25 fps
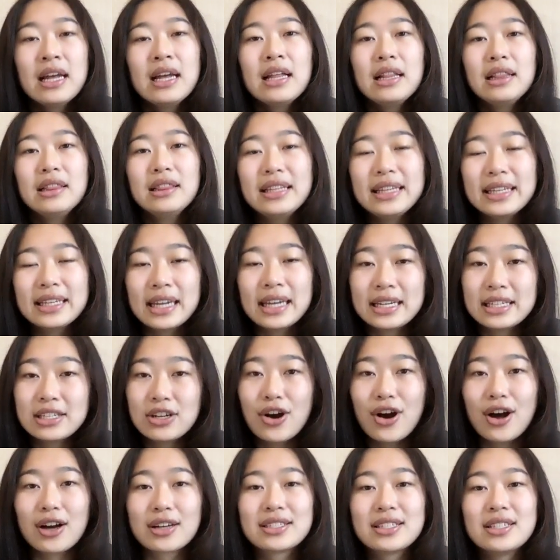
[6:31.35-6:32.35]
leaking
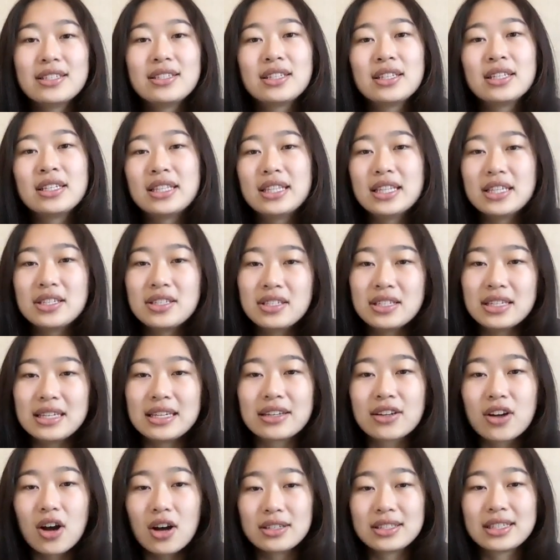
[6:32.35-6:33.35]
toxins into the sea and
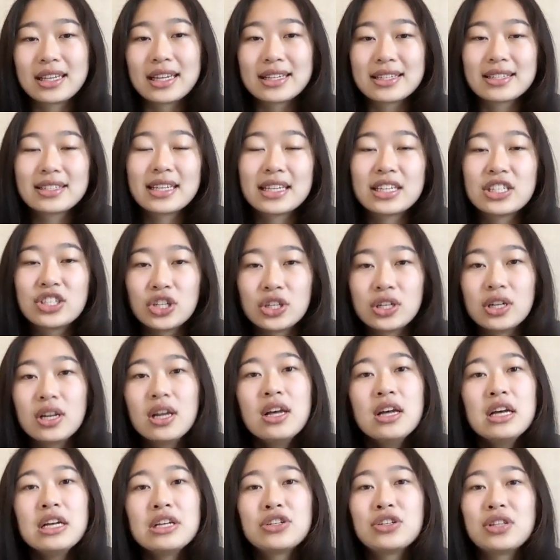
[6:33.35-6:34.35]
causing extinction,
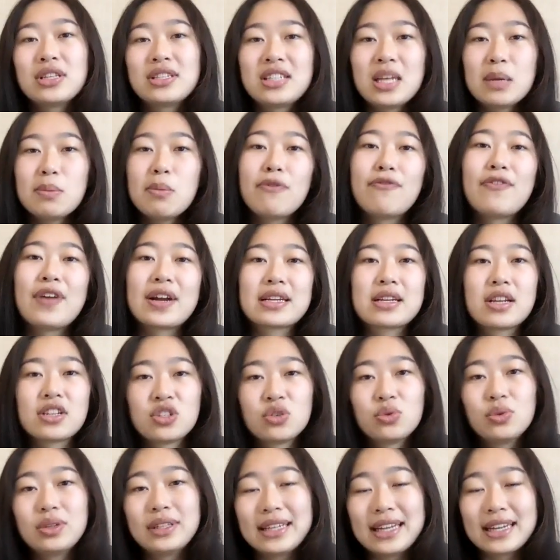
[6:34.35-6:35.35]
so the same effect doesn't
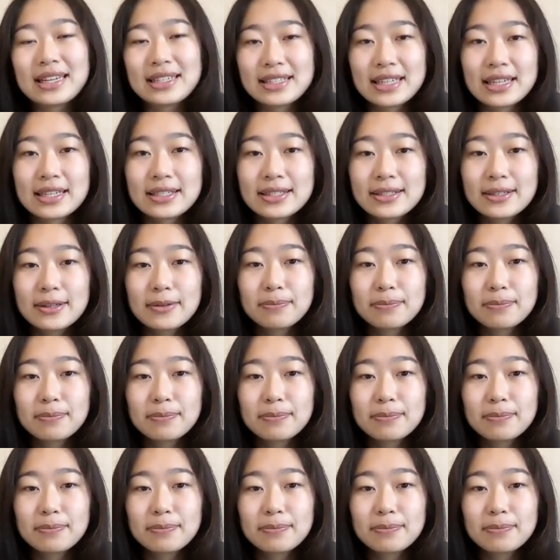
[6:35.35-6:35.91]
really exist.